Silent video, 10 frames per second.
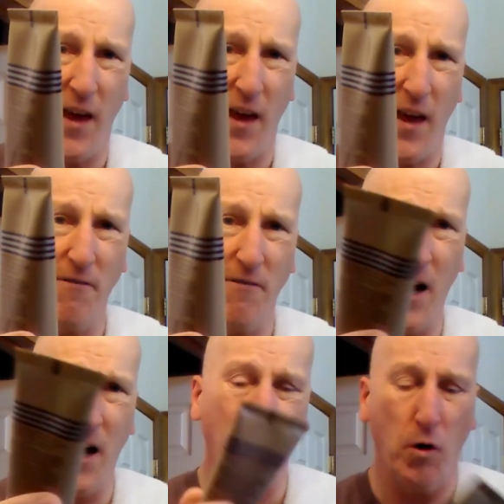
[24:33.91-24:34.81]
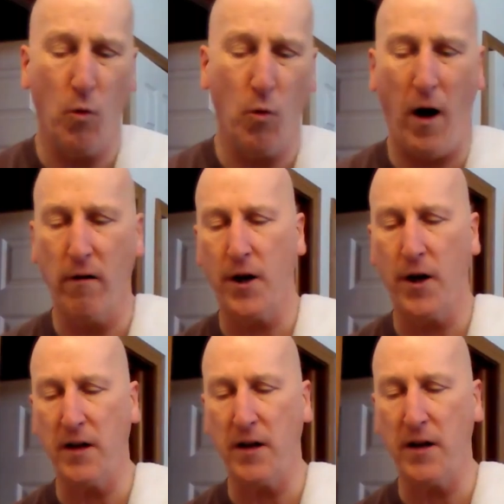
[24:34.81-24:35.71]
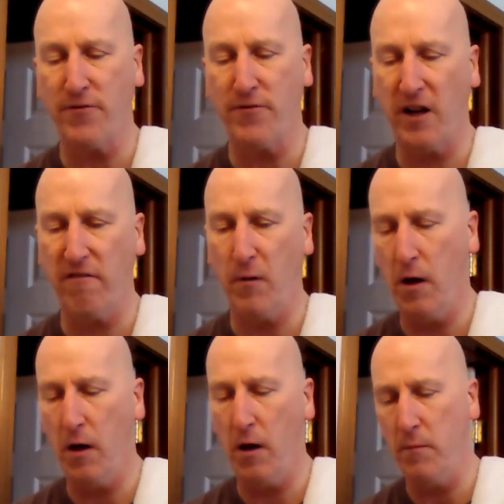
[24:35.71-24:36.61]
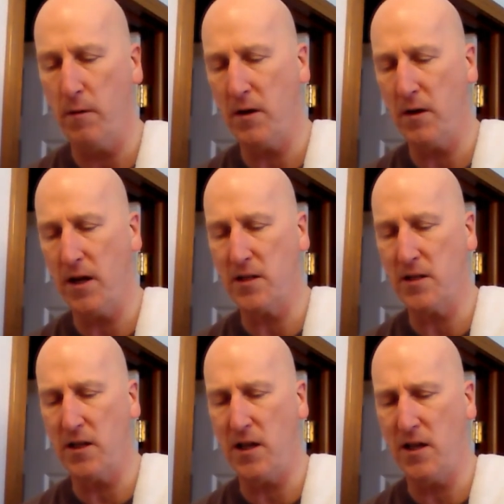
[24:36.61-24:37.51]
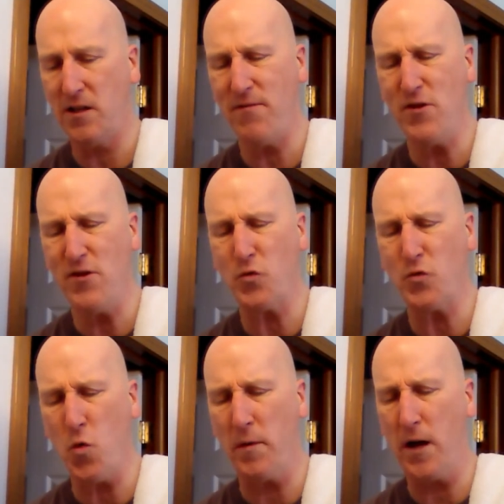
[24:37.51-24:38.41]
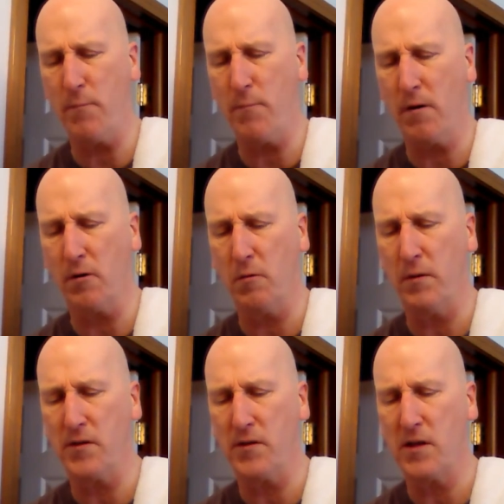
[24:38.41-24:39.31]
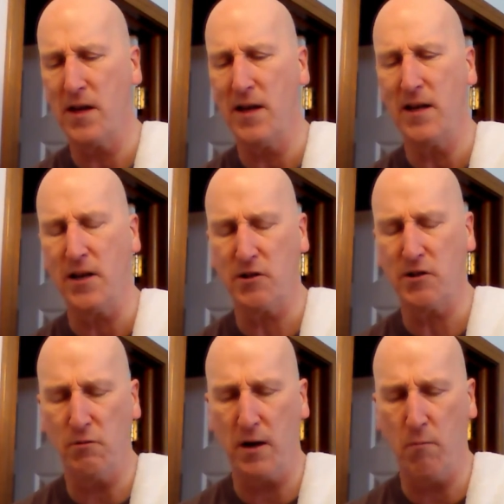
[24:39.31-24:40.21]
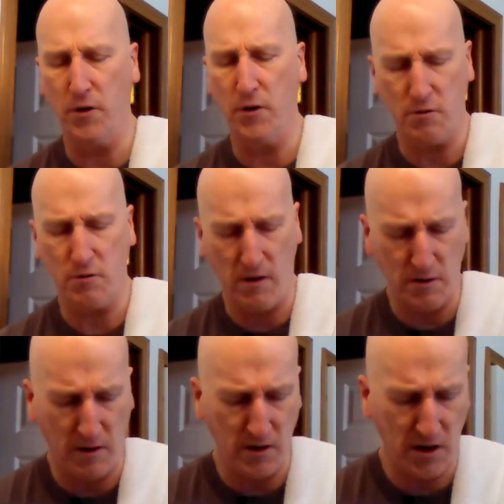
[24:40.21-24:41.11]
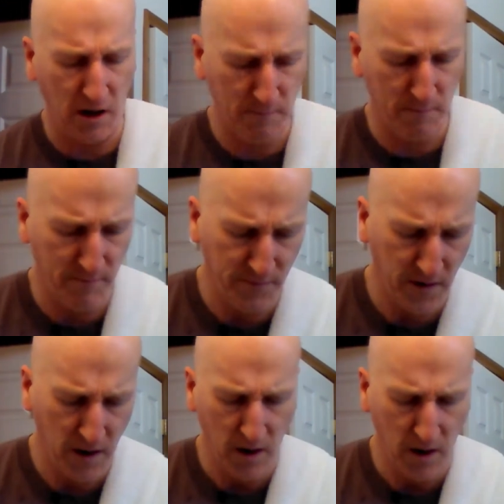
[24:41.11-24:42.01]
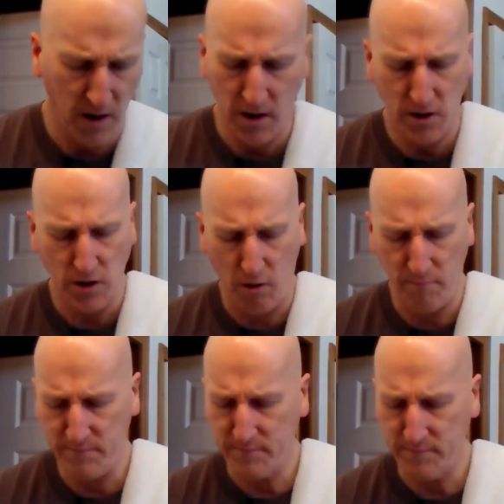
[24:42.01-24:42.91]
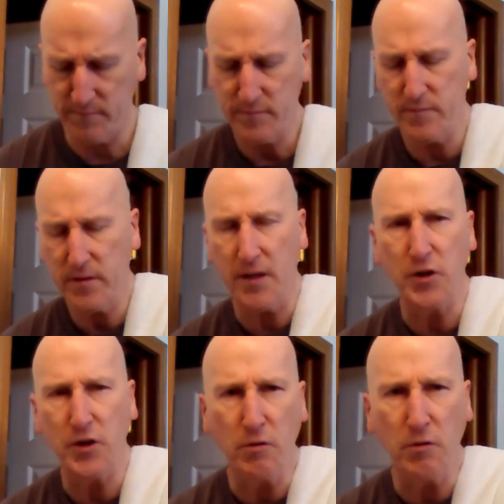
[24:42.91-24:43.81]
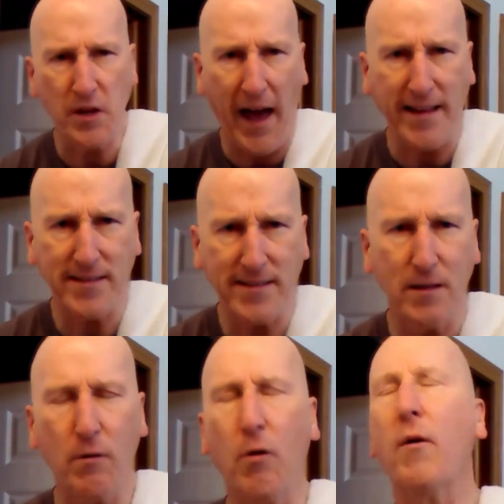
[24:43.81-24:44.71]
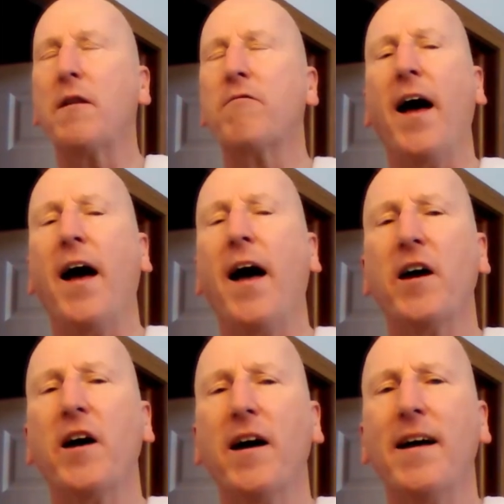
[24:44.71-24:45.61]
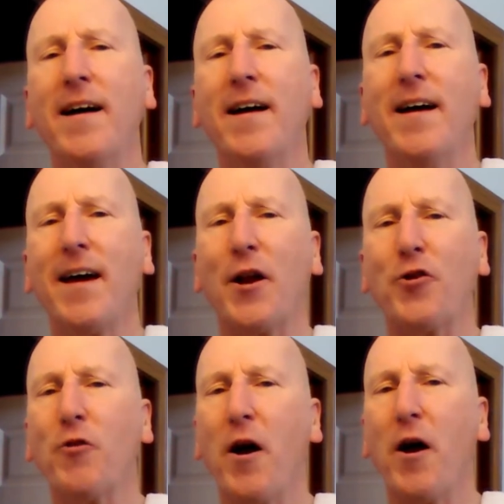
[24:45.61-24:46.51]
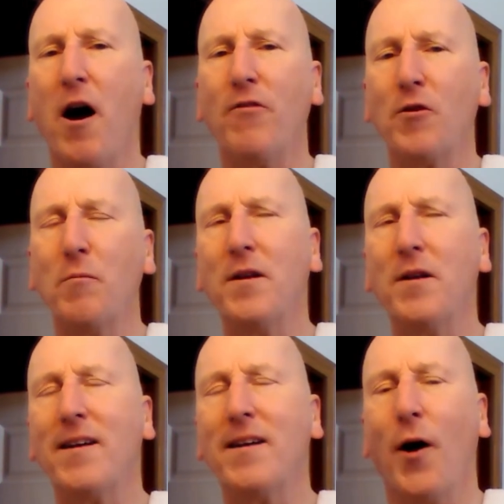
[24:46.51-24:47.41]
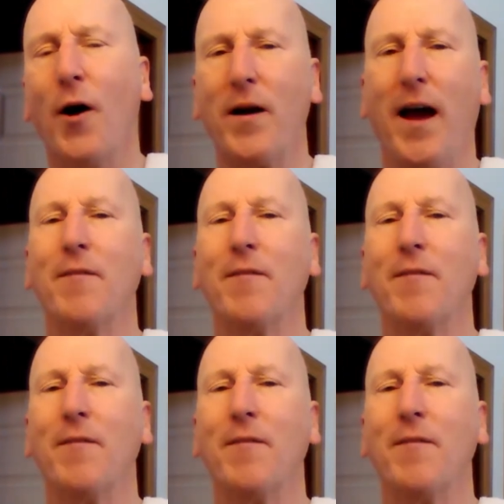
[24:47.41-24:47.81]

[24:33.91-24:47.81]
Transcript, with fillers: Avon Wild Country Aftershave Balm, because it is, even though it's warming up here a little bit, I still want to moisturize my skin. So let's use that. We'll wait for that to kind of dry off a little bit. Okay.